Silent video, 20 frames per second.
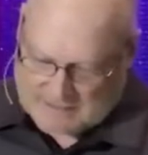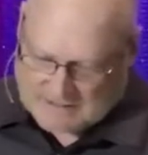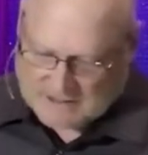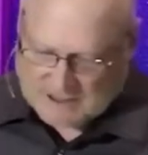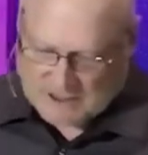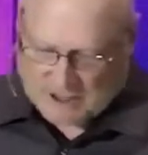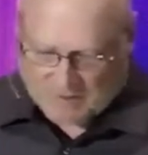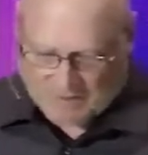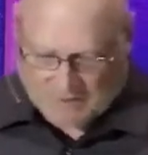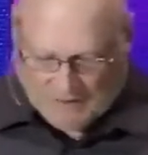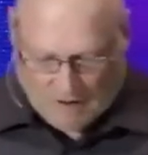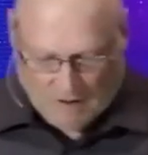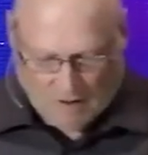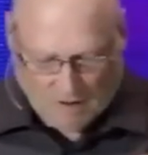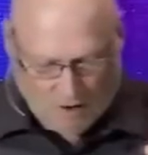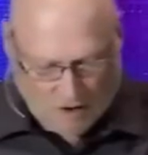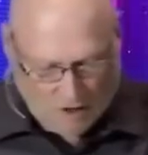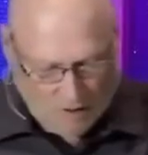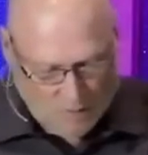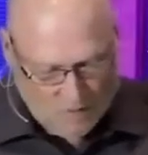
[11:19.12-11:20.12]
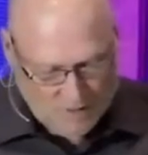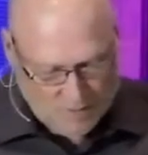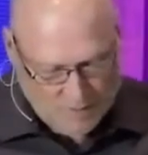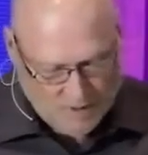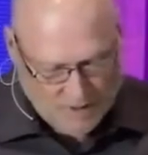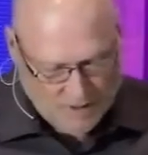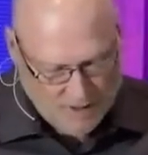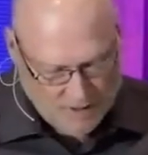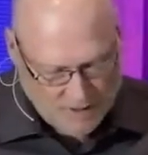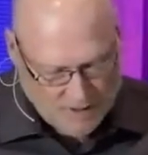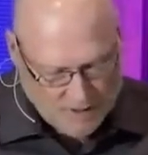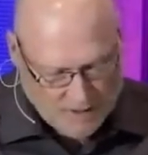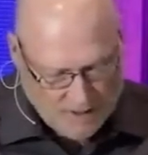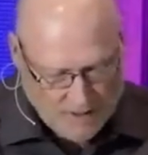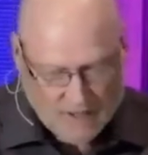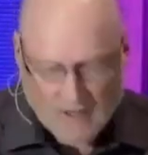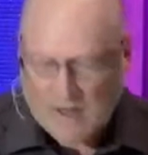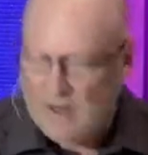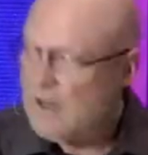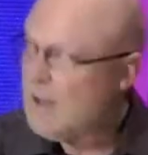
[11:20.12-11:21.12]
you can follow along with me,
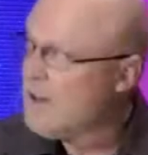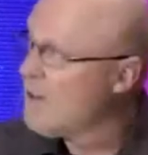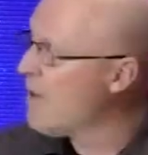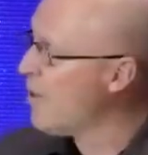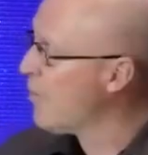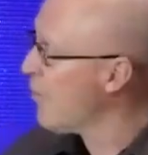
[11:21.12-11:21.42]
the